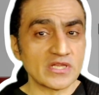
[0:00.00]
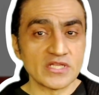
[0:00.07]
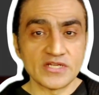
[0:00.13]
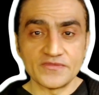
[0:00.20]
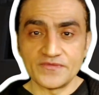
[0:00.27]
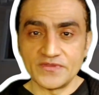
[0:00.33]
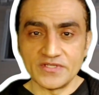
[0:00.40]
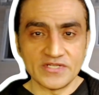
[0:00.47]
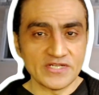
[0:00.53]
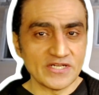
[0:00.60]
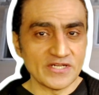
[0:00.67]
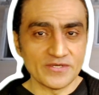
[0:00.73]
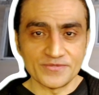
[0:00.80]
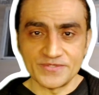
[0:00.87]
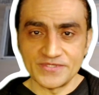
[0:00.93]
and left the
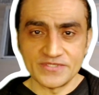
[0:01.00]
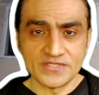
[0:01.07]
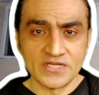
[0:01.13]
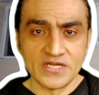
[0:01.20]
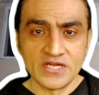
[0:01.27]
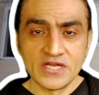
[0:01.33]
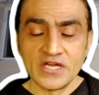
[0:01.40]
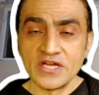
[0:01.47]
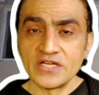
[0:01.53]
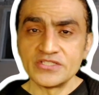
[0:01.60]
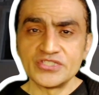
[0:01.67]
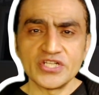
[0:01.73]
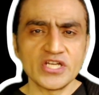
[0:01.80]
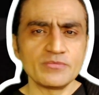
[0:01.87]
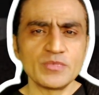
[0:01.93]
house.
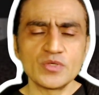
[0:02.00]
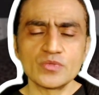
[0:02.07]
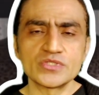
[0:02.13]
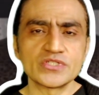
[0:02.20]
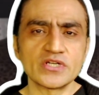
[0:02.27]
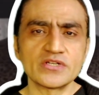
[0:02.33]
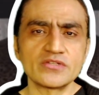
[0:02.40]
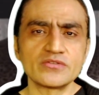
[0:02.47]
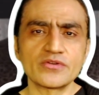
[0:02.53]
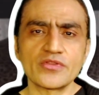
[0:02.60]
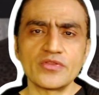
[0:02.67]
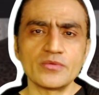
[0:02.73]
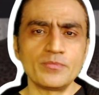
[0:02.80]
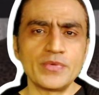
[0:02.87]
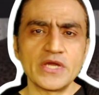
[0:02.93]
Jayme was
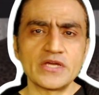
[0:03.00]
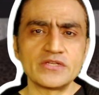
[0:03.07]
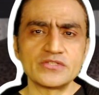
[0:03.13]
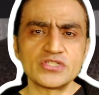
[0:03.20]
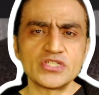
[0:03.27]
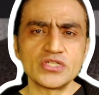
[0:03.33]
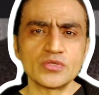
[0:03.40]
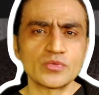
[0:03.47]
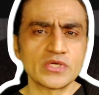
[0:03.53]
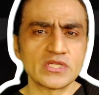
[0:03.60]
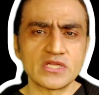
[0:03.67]
under the bed. She